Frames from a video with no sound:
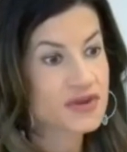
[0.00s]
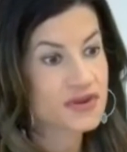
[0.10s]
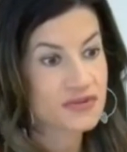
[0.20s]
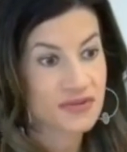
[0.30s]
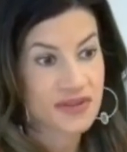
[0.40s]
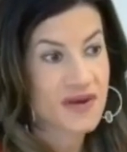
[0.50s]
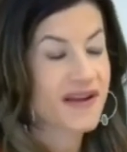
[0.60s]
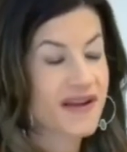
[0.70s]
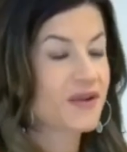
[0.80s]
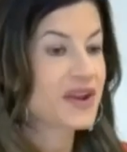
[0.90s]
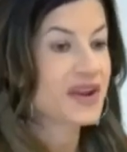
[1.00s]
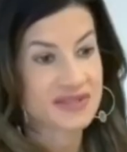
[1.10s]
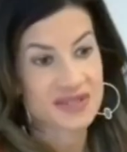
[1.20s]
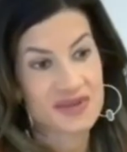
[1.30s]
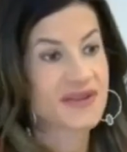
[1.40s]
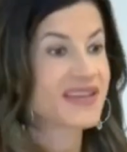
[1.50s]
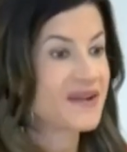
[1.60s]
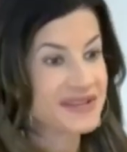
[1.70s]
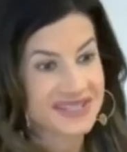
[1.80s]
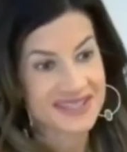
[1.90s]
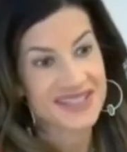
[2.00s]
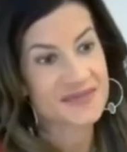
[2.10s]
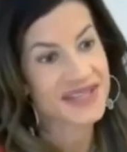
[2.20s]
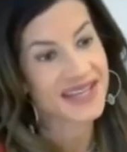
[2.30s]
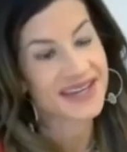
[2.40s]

beautiful they were, how great it was to meet them. I can't wait to see them